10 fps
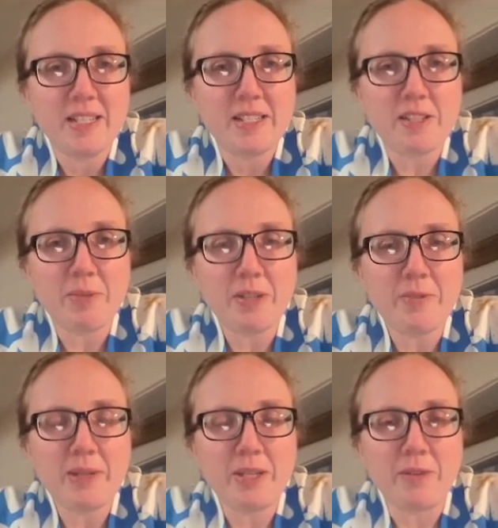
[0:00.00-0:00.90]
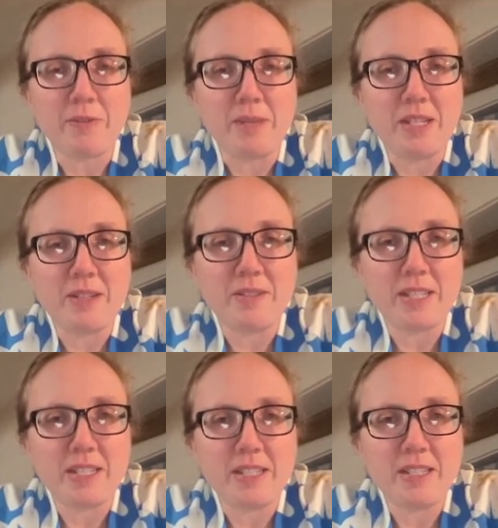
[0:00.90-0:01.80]
So where do we go from here
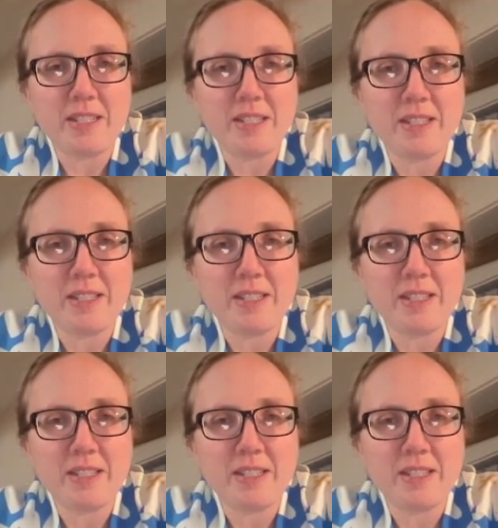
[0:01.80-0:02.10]
then?